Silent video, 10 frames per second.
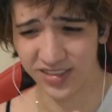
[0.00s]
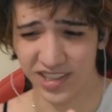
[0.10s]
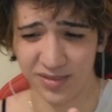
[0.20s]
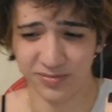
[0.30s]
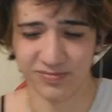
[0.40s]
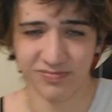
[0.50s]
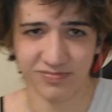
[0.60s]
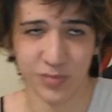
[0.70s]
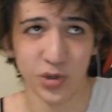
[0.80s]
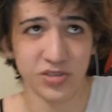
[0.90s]
It
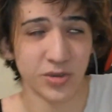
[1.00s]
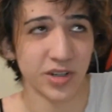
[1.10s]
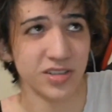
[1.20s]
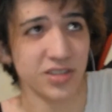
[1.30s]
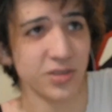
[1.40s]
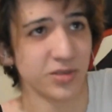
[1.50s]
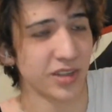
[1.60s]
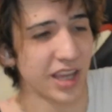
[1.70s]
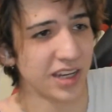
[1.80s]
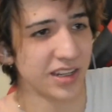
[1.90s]
moisturizes you and